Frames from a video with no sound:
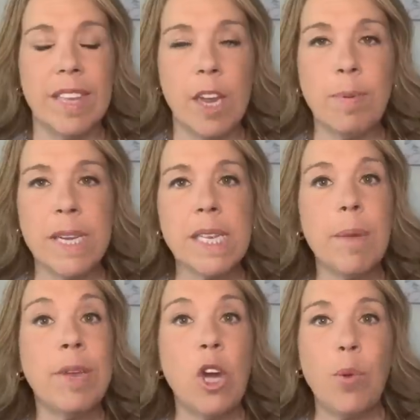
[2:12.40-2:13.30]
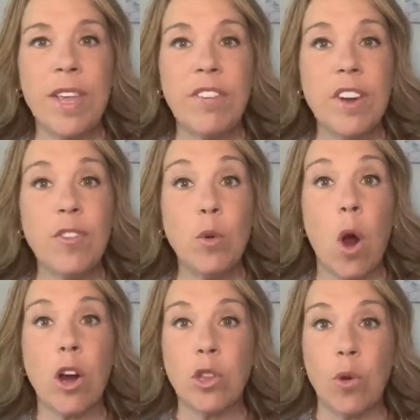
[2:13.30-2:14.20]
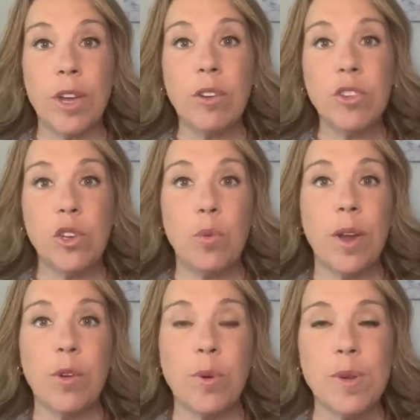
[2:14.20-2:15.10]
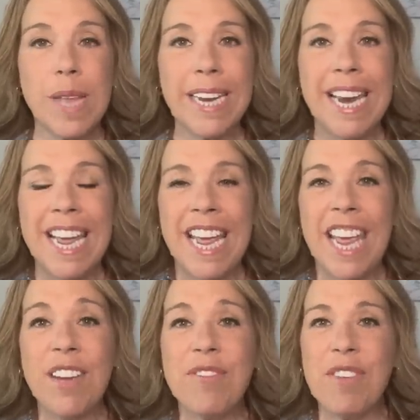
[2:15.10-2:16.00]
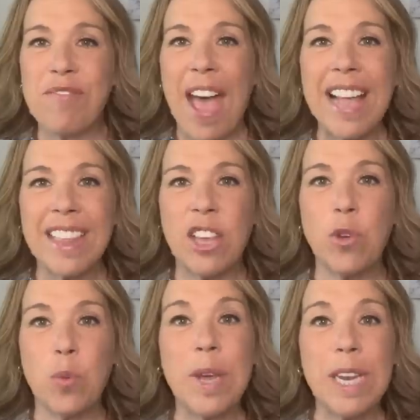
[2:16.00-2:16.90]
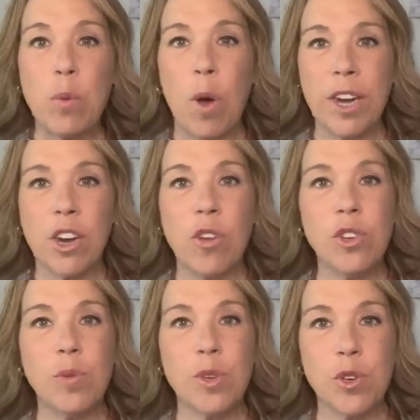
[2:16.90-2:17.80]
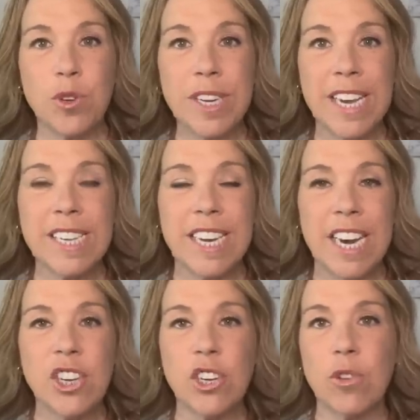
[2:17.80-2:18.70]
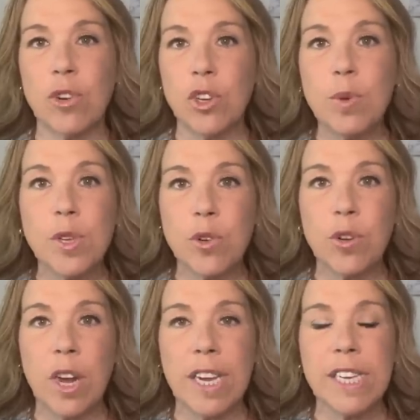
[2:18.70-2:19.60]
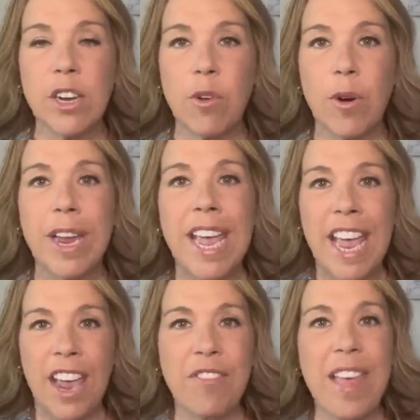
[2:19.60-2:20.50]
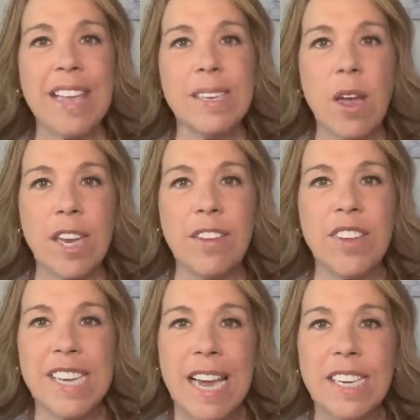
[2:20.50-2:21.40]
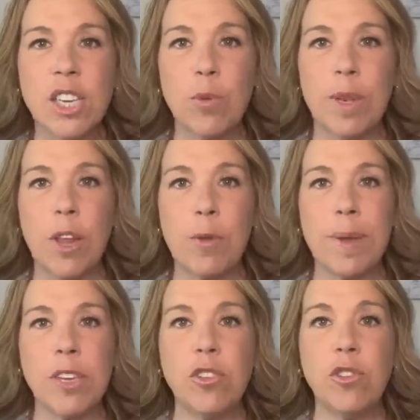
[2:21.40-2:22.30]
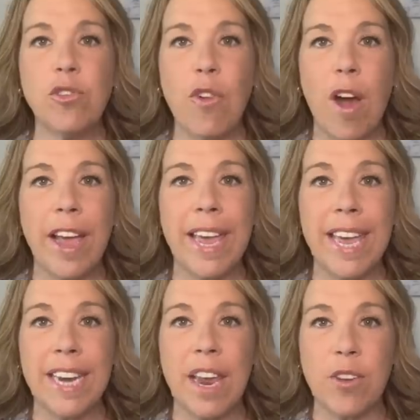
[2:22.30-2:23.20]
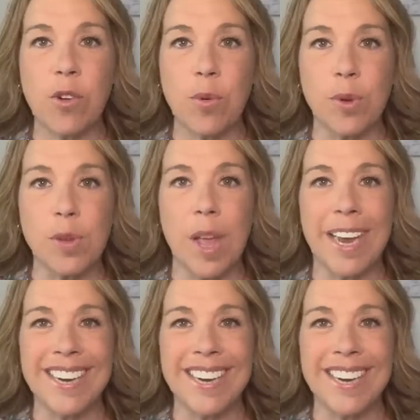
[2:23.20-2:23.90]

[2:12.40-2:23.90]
Now, please let me know, even if you are loyal to one cruise line, if the fact that you really want to go to a certain destination or do a certain itinerary, if that's kind of enticed you a little bit to try another cruise line.